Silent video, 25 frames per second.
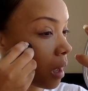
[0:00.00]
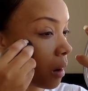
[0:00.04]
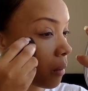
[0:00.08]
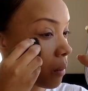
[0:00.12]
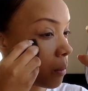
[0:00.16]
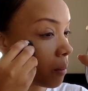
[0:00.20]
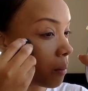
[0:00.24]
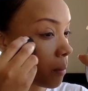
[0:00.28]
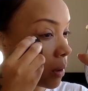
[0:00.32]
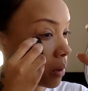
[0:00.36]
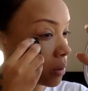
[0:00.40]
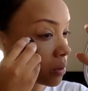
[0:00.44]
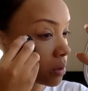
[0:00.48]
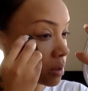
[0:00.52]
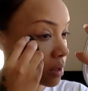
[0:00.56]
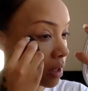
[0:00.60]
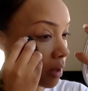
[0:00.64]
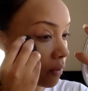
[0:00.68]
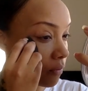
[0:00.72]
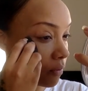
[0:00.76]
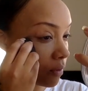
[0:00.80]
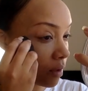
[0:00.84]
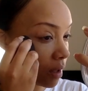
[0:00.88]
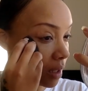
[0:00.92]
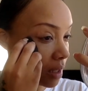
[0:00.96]
I would most
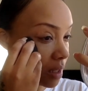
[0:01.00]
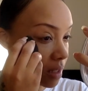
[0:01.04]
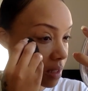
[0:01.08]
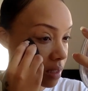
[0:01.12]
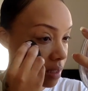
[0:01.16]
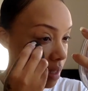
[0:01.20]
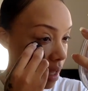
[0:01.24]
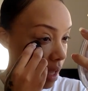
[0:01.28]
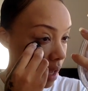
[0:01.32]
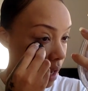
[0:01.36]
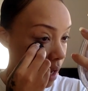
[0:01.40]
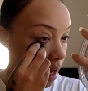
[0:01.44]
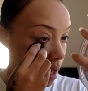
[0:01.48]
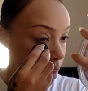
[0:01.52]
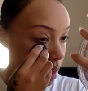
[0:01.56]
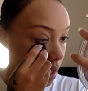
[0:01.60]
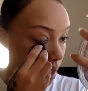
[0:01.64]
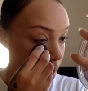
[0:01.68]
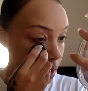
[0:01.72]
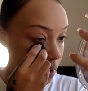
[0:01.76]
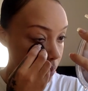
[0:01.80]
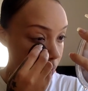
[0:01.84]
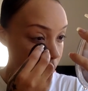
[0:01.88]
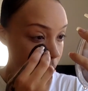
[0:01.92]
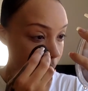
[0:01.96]
definitely say that
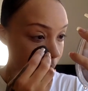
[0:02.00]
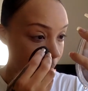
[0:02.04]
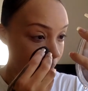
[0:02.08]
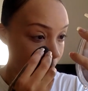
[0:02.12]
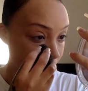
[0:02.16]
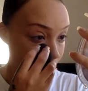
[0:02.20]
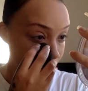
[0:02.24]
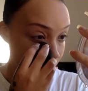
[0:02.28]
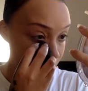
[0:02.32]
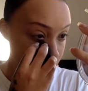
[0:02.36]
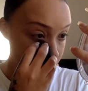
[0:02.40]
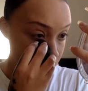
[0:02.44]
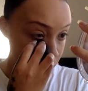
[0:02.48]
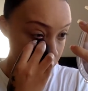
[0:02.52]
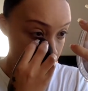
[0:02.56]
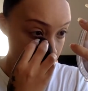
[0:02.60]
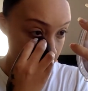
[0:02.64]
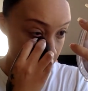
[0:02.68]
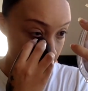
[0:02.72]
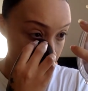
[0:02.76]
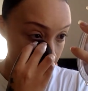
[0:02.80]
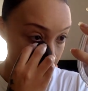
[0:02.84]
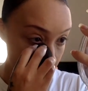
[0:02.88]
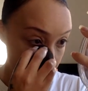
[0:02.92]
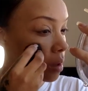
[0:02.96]
you would have
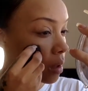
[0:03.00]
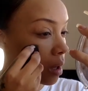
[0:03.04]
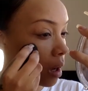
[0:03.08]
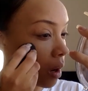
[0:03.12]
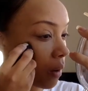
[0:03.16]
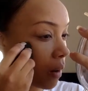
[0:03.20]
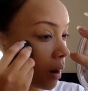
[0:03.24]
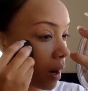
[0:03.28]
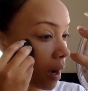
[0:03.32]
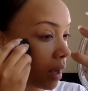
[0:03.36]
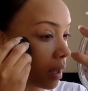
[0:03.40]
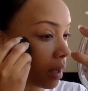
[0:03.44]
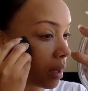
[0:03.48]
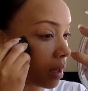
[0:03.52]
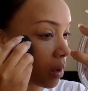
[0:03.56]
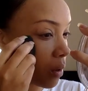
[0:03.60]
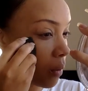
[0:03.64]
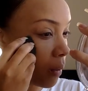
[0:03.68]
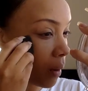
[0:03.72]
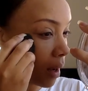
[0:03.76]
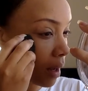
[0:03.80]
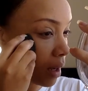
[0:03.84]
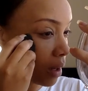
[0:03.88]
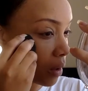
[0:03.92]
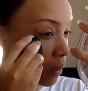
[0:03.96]
to go at it
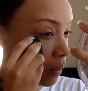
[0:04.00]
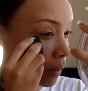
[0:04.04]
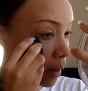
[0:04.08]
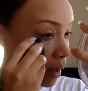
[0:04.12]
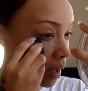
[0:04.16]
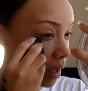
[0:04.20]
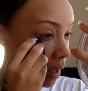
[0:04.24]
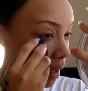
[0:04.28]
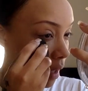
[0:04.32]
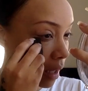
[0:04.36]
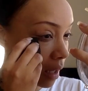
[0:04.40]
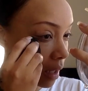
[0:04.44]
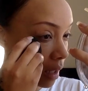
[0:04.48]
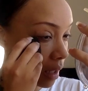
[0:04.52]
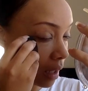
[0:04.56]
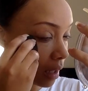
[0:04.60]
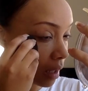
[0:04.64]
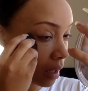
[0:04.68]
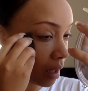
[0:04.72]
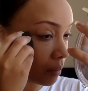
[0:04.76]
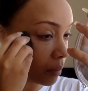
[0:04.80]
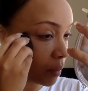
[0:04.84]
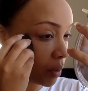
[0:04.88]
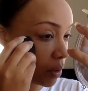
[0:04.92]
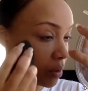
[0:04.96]
quite quickly. Like,
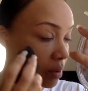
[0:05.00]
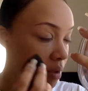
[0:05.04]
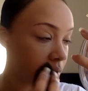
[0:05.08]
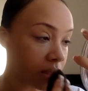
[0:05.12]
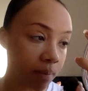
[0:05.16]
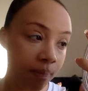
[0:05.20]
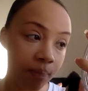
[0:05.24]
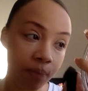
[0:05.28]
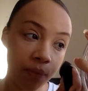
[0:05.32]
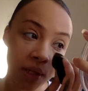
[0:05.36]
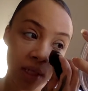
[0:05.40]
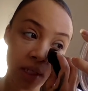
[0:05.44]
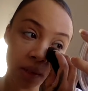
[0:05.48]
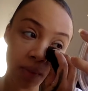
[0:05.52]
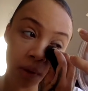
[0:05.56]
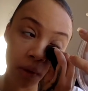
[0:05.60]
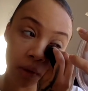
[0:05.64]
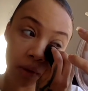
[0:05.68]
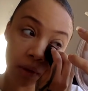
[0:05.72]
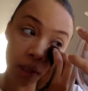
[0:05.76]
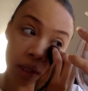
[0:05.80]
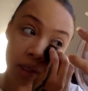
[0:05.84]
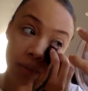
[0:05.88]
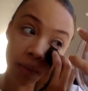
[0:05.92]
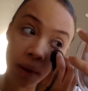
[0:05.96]
I'm using this
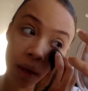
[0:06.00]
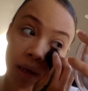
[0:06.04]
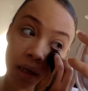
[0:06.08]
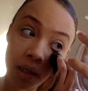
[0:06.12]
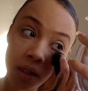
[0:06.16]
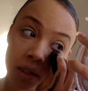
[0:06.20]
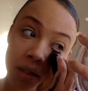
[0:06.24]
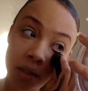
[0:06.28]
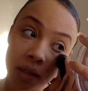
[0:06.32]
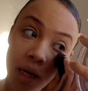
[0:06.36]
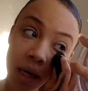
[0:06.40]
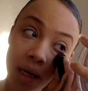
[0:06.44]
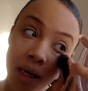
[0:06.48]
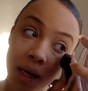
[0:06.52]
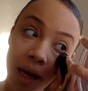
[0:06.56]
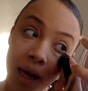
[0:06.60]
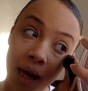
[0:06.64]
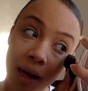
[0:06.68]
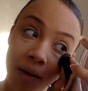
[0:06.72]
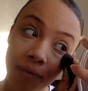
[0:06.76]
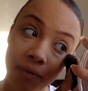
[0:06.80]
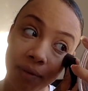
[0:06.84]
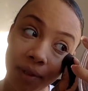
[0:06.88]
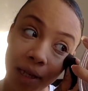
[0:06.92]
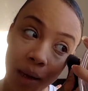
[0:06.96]
beauty sponge and I
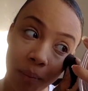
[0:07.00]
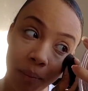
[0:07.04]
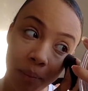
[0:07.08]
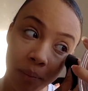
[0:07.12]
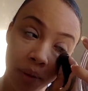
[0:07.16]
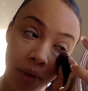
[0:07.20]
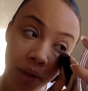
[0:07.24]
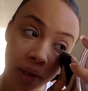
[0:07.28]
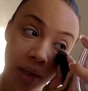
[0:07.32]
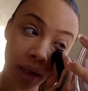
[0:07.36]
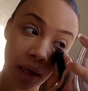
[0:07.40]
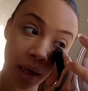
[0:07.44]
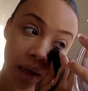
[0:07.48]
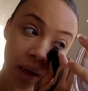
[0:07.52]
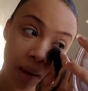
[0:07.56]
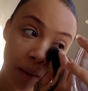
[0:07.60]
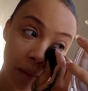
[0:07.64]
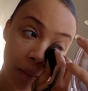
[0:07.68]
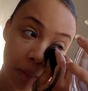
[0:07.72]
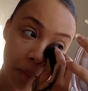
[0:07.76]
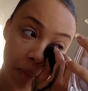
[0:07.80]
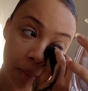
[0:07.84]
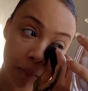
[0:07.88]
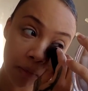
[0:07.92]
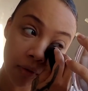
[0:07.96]
have dampened it
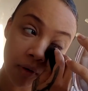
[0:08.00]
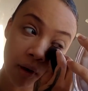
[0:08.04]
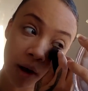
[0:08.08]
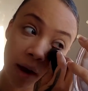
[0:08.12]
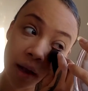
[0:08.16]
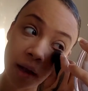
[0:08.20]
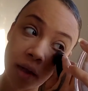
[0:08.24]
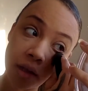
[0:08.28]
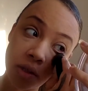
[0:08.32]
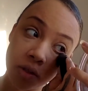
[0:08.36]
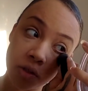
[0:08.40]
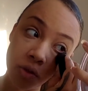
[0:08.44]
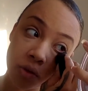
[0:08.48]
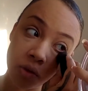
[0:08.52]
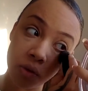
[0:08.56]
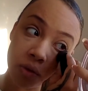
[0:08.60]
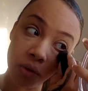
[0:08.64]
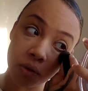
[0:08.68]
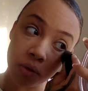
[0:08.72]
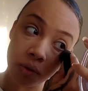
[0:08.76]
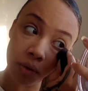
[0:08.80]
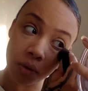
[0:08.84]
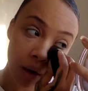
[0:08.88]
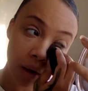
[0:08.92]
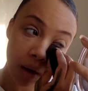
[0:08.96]
prior
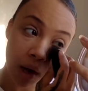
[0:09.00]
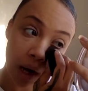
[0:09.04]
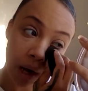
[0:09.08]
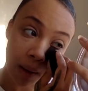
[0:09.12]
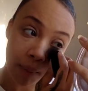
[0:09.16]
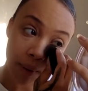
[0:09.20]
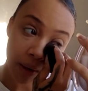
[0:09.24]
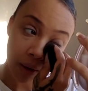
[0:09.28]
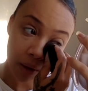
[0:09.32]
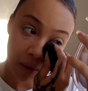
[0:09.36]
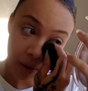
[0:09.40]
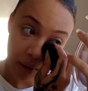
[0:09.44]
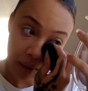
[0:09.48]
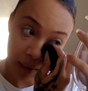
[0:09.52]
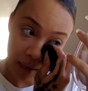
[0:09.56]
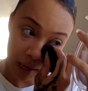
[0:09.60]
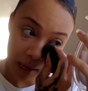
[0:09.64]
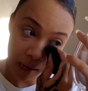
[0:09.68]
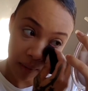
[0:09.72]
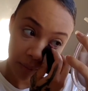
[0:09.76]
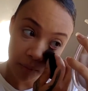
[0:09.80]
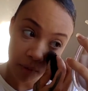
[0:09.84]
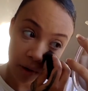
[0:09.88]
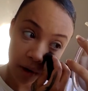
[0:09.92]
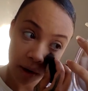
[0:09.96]
to coming on
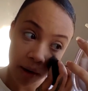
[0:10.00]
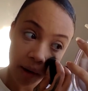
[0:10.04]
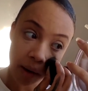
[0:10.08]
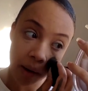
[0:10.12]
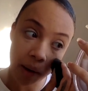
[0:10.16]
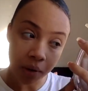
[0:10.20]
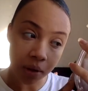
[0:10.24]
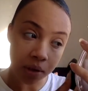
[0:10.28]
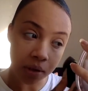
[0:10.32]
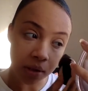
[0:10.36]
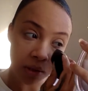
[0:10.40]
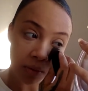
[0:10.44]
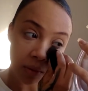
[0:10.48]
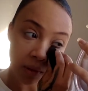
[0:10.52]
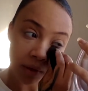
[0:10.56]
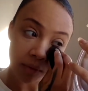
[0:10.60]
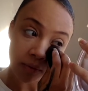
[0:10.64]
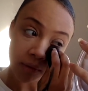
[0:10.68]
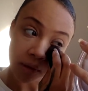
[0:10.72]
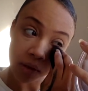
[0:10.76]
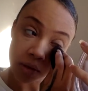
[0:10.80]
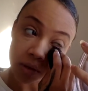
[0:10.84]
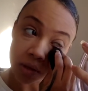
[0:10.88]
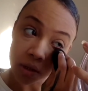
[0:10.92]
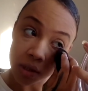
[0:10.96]
camera, because it's one of
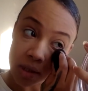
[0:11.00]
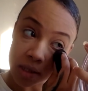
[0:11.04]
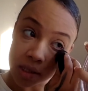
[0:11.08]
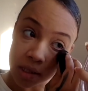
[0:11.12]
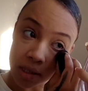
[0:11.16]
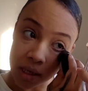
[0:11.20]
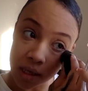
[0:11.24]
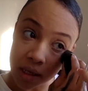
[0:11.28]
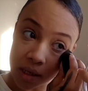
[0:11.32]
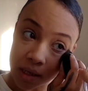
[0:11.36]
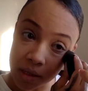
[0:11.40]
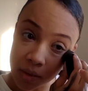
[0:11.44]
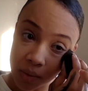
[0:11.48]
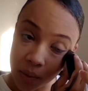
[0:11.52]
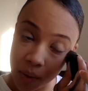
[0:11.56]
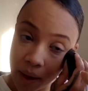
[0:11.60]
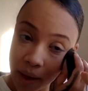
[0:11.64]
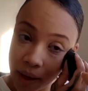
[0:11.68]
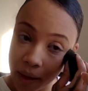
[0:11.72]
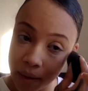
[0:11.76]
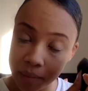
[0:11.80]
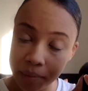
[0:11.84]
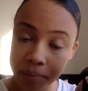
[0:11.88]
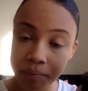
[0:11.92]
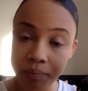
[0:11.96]
those concealers
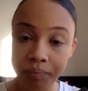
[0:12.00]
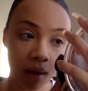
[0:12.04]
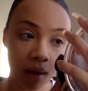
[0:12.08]
where